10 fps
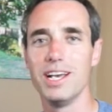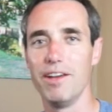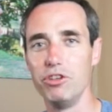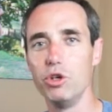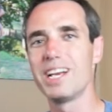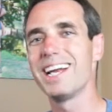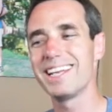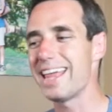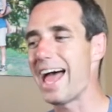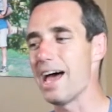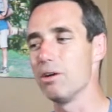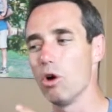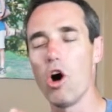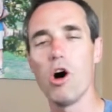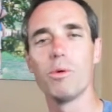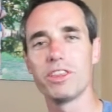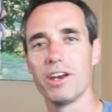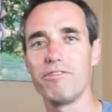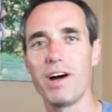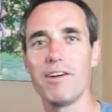If you can get that all within a
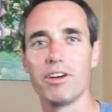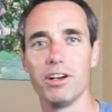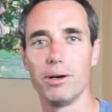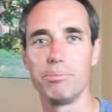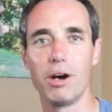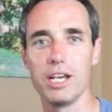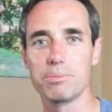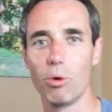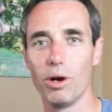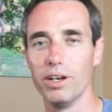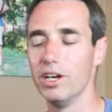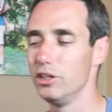$500 price point,